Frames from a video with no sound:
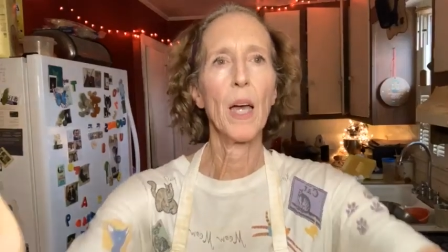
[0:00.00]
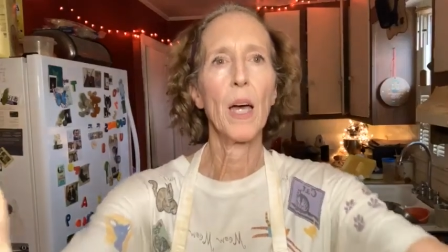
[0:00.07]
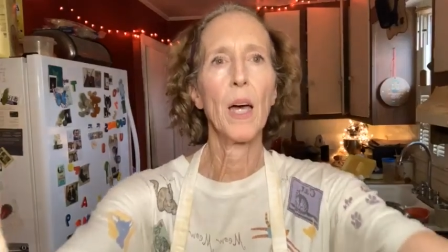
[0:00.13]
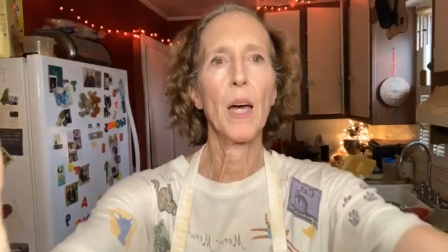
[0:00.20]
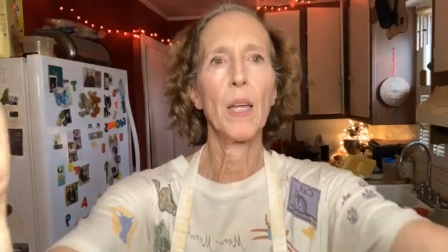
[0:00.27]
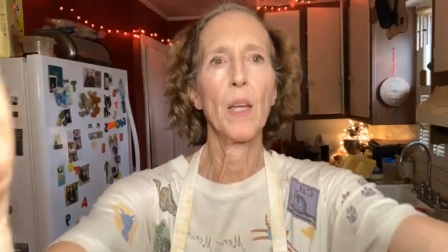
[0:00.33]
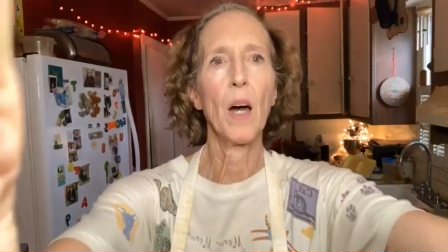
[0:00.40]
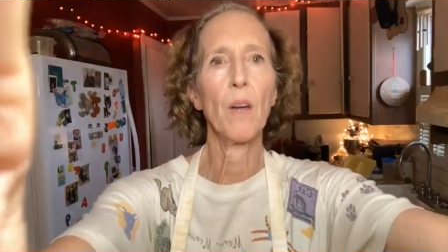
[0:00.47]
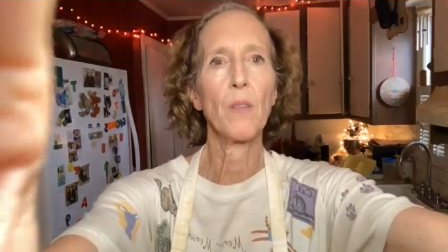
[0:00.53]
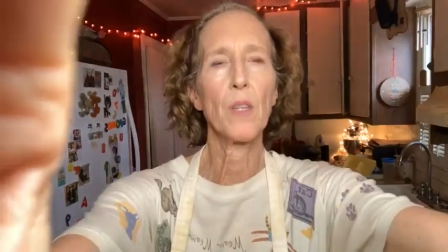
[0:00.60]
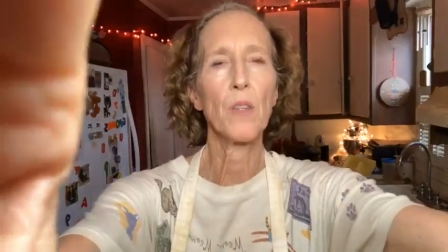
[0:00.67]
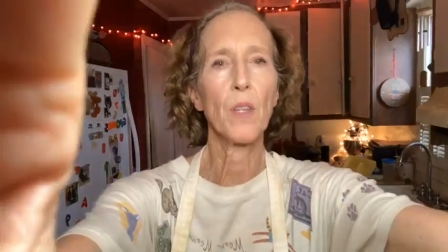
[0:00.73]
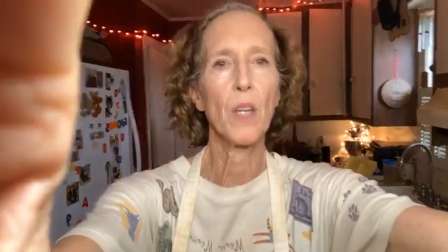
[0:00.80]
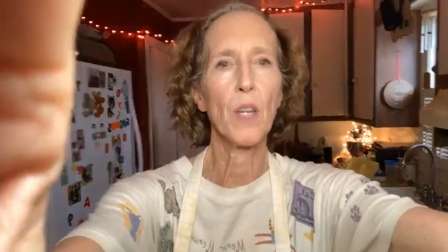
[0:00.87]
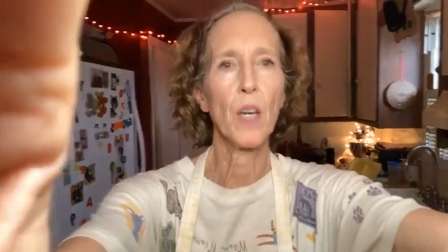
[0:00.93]
And
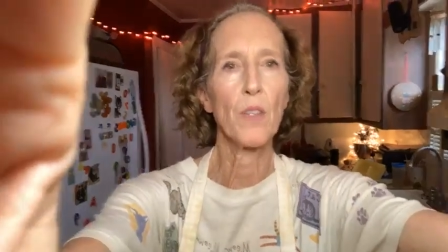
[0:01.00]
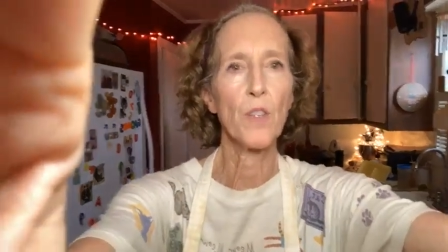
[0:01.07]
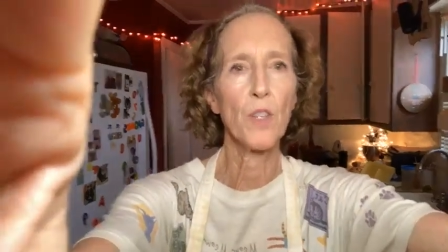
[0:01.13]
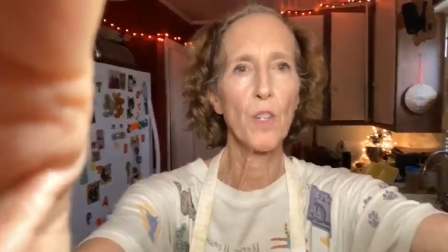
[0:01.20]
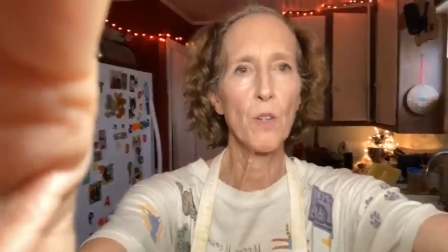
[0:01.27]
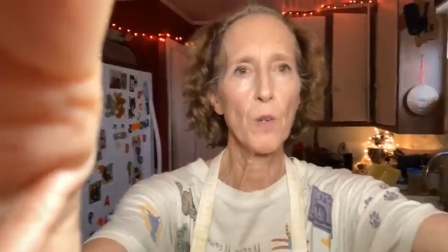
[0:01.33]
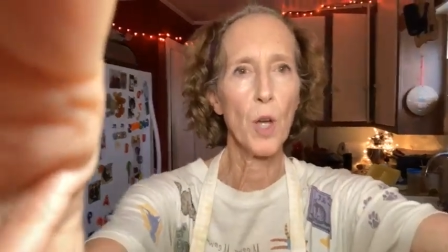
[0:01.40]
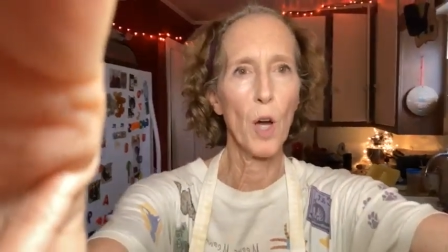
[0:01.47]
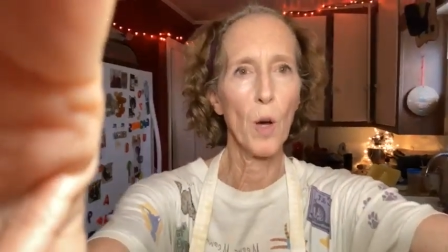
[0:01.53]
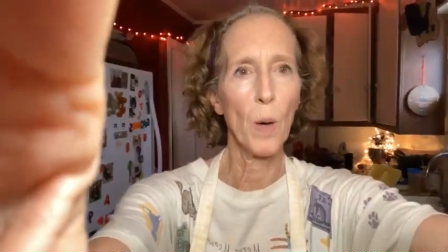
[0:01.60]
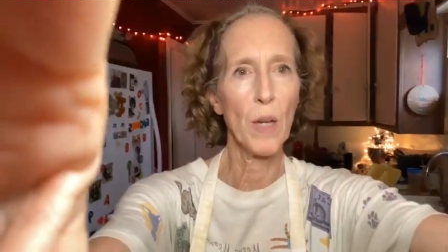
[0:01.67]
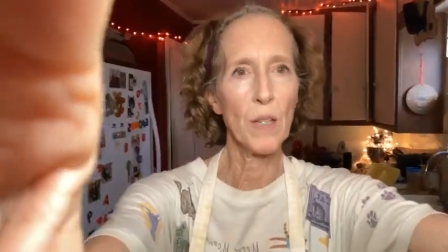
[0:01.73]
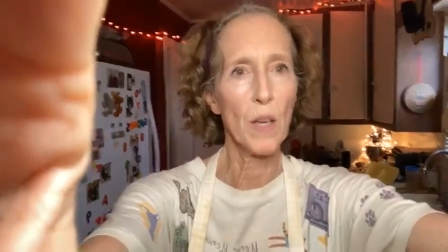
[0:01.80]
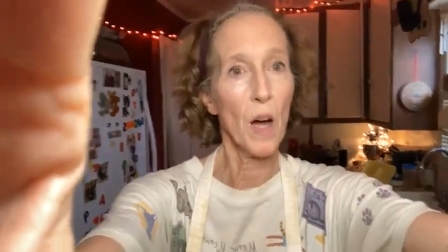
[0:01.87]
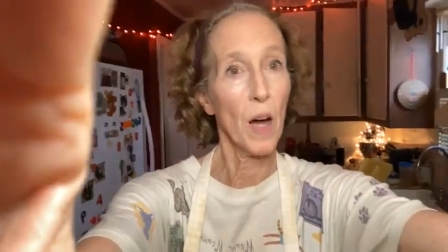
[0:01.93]
obviously, as you
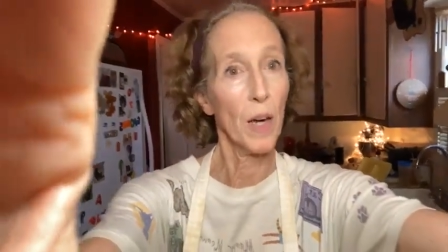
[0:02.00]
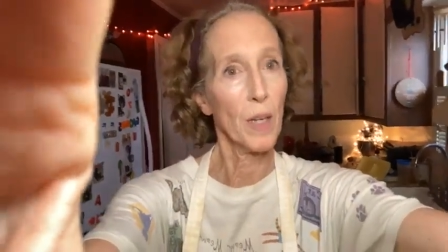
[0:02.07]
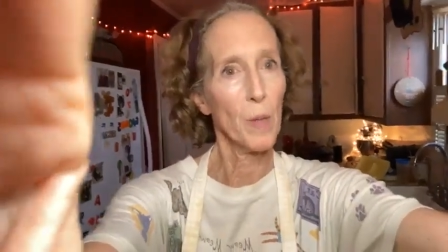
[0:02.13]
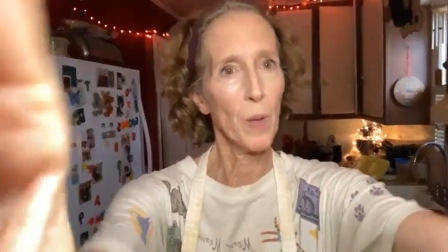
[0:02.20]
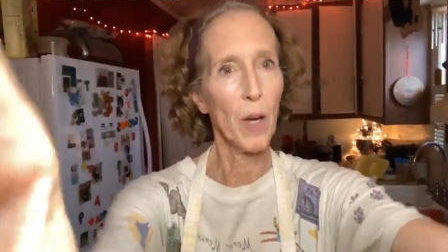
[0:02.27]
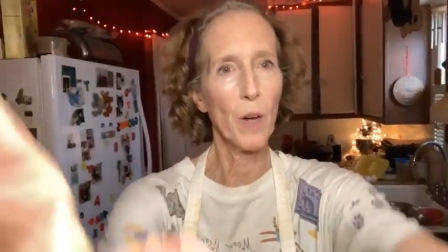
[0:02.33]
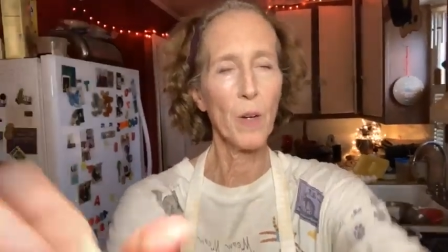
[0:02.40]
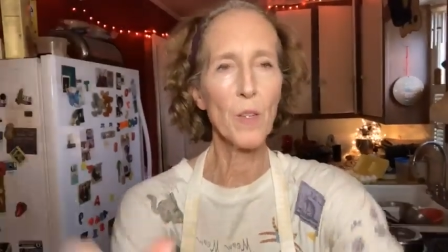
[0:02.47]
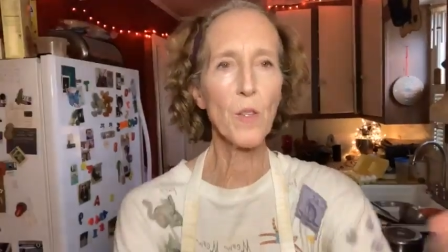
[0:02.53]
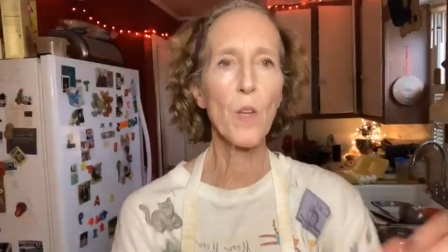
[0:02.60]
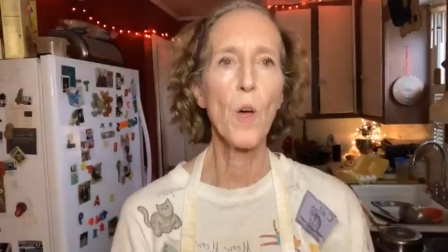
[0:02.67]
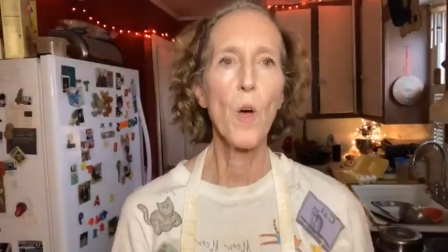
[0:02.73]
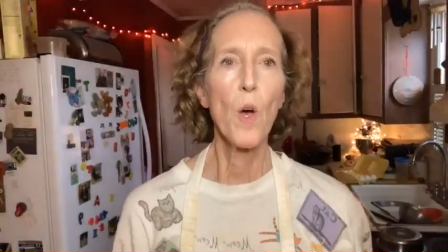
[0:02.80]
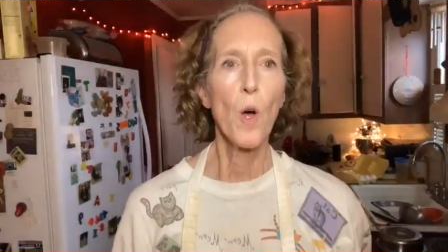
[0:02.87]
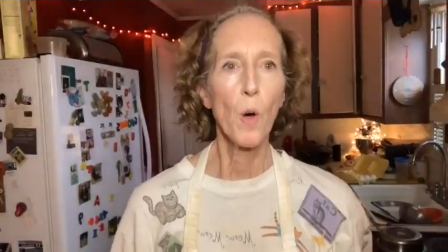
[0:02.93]
know, as hockey
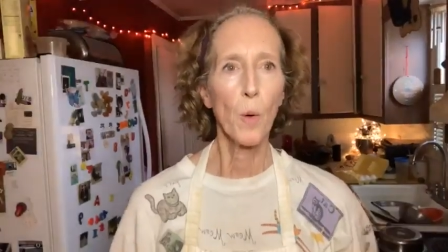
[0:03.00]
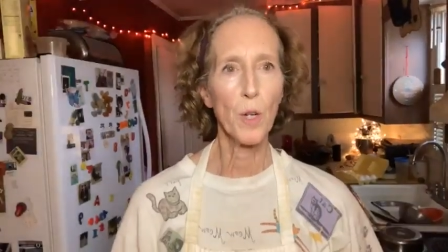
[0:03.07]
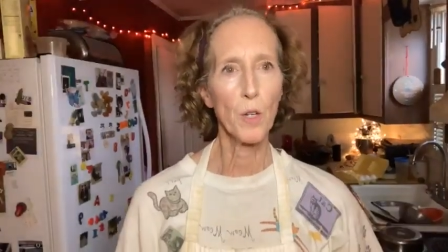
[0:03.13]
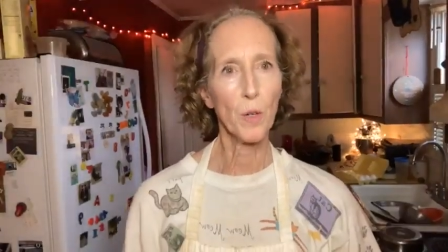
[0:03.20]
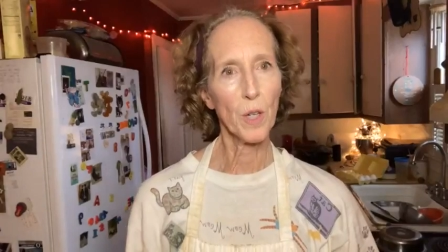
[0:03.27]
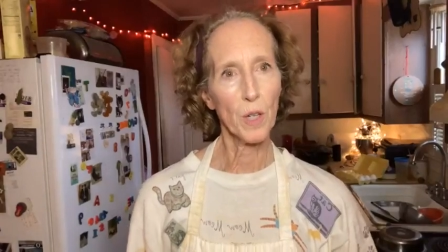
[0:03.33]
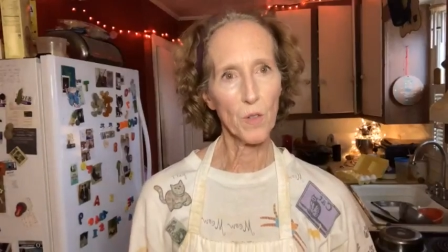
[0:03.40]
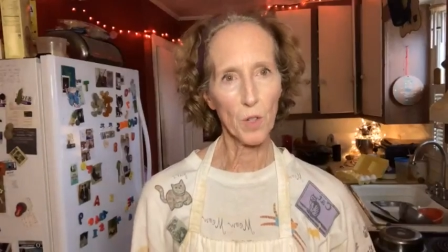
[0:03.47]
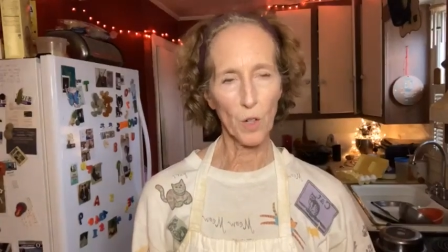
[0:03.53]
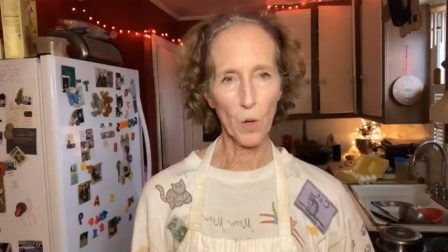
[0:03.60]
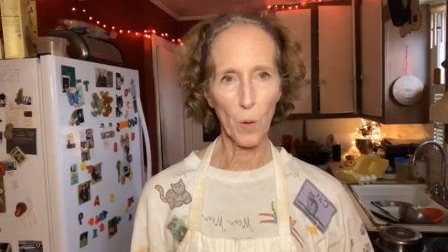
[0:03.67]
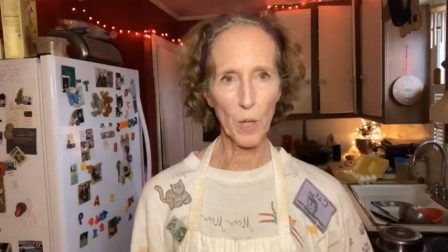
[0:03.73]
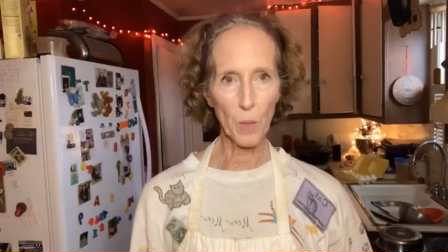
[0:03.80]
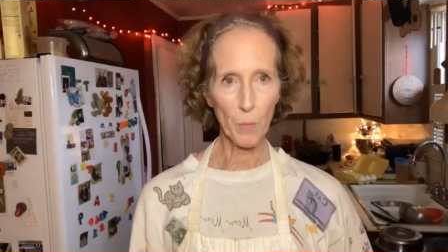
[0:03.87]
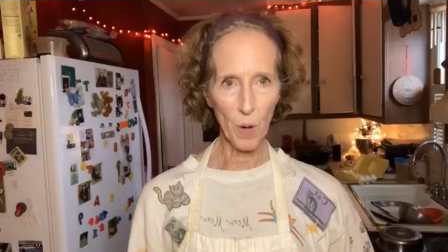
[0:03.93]
parents, when your kids are
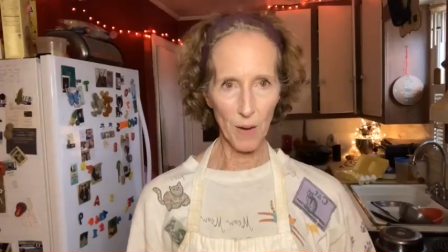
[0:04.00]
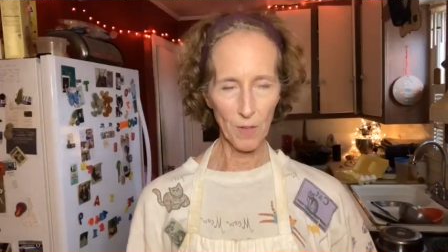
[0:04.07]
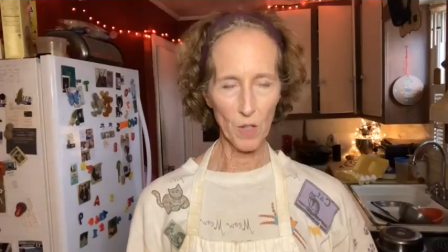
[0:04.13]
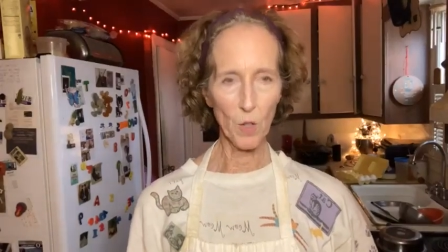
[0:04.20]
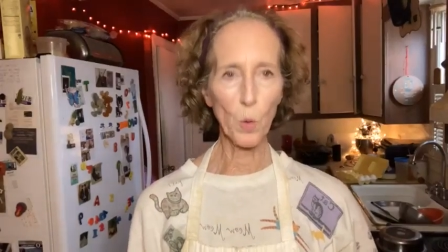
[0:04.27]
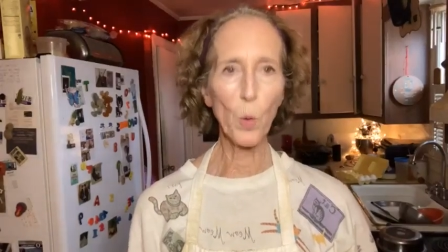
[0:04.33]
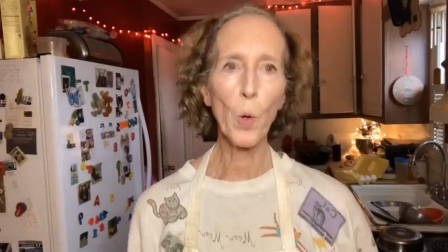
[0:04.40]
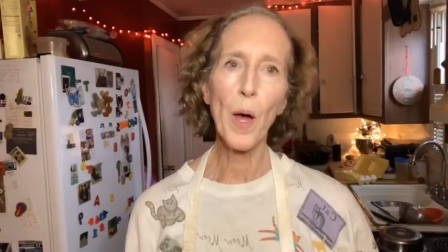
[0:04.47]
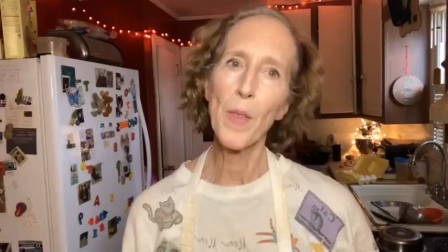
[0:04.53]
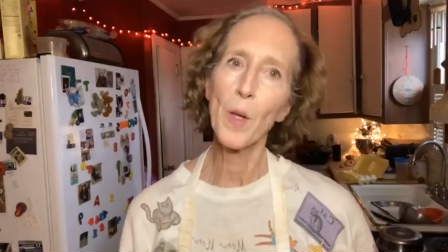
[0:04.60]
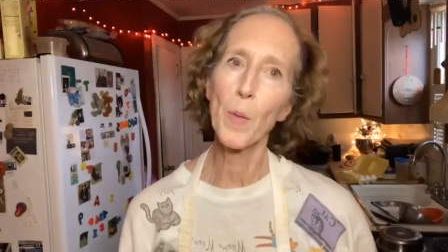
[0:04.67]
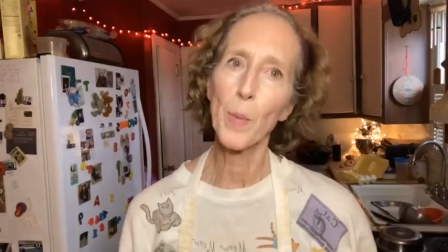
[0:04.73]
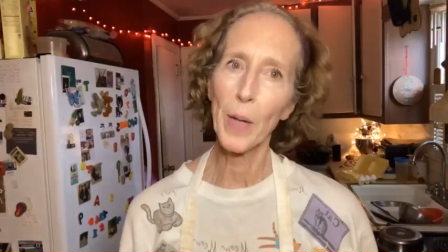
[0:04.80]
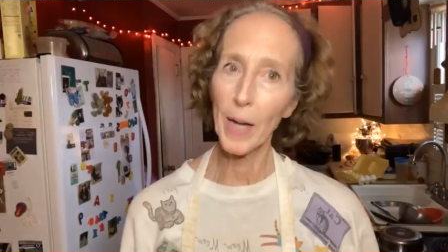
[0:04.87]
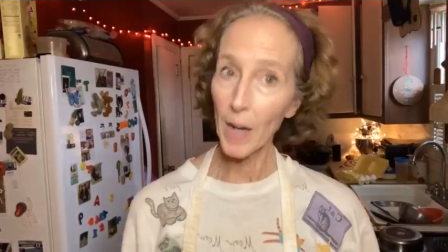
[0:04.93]
going to private school
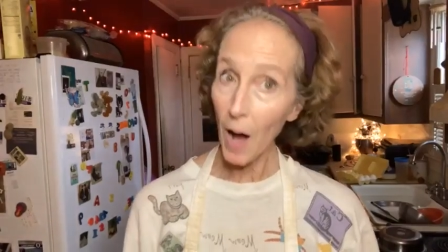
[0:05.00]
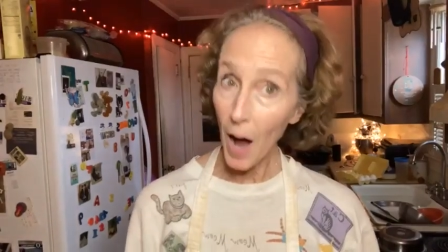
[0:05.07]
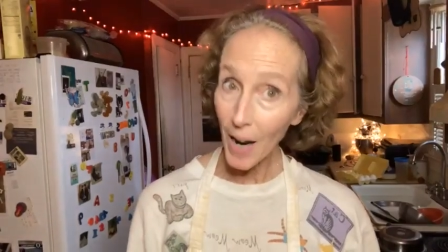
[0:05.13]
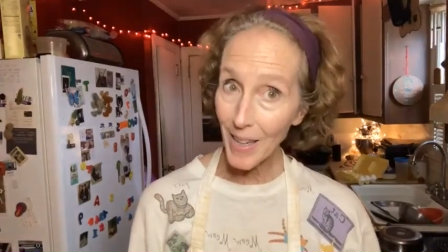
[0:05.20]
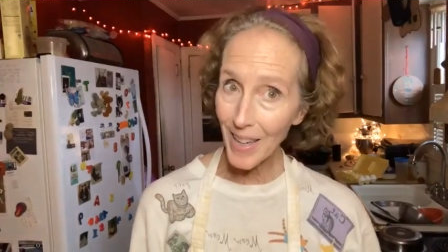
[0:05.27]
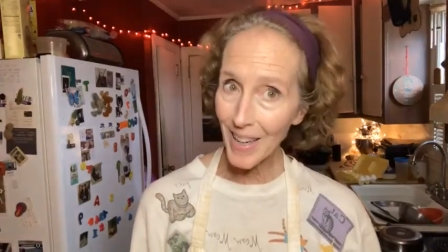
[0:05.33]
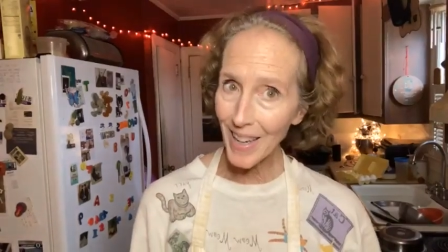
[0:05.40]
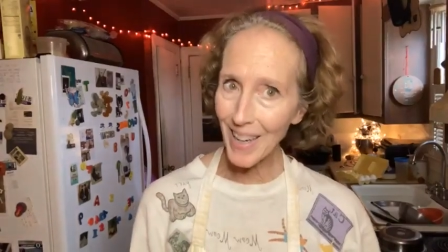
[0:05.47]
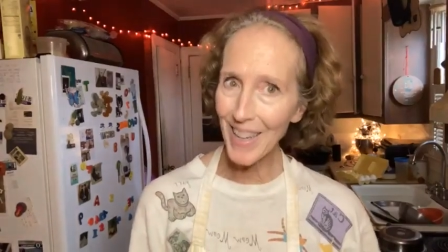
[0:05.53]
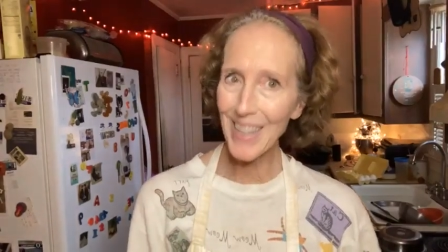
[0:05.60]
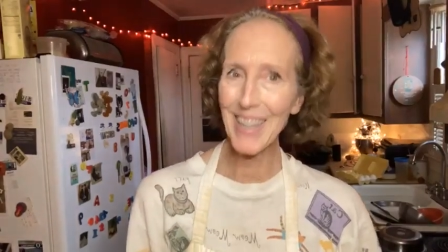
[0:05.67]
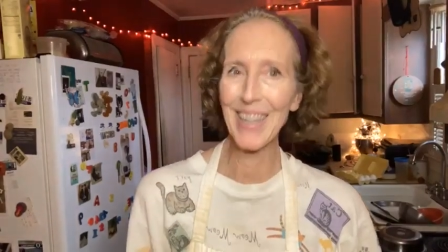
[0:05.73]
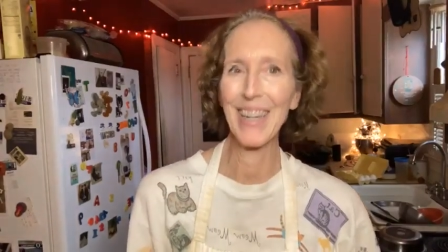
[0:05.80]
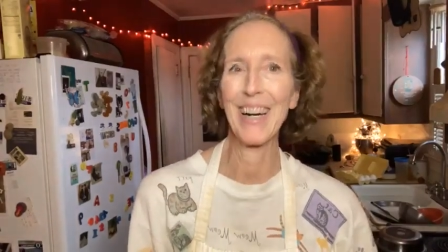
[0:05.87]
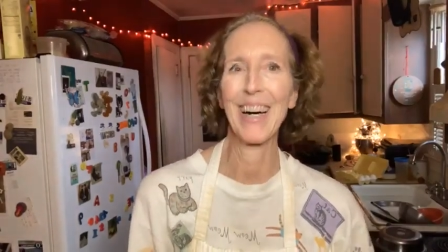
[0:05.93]
and they're playing hockey,